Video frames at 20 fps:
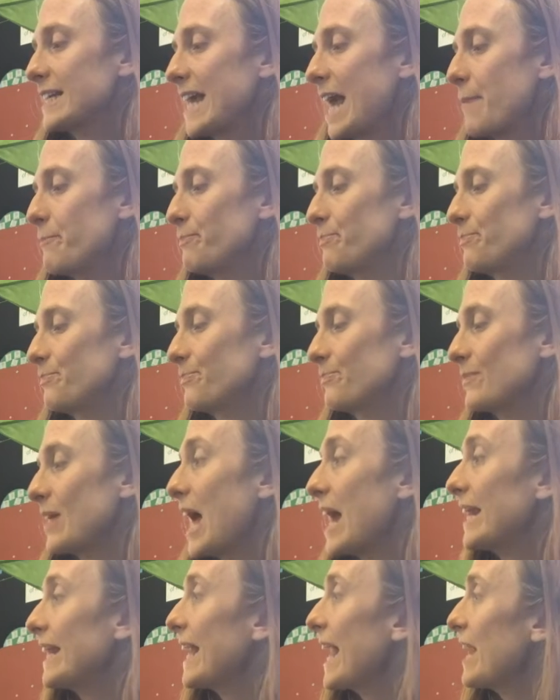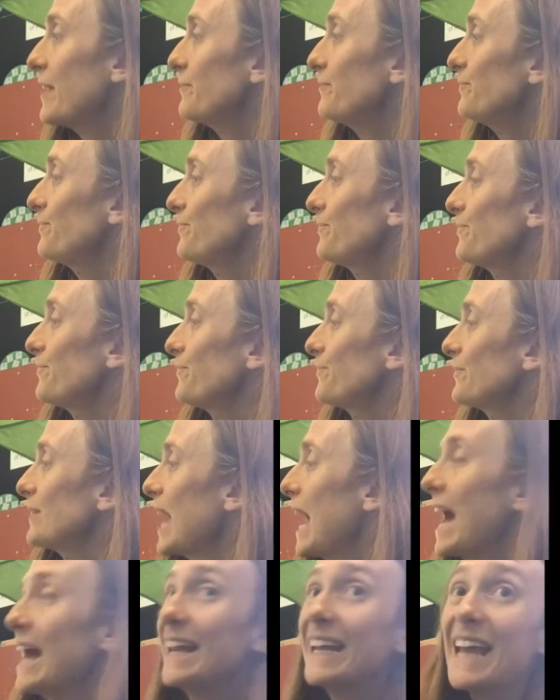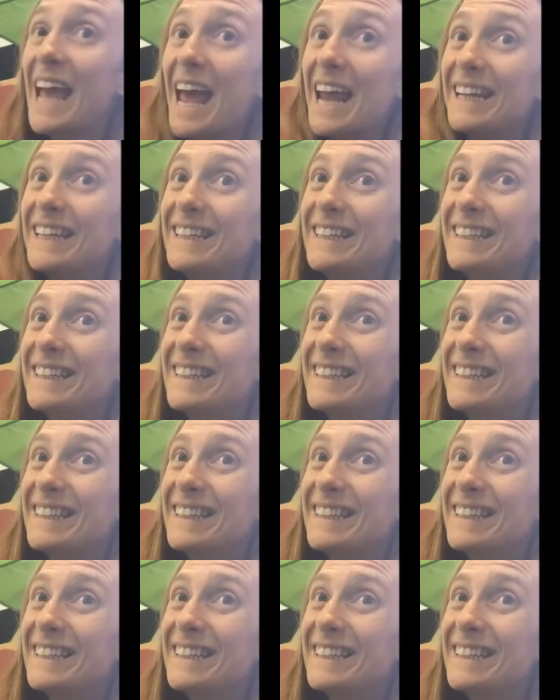again, and again, and again.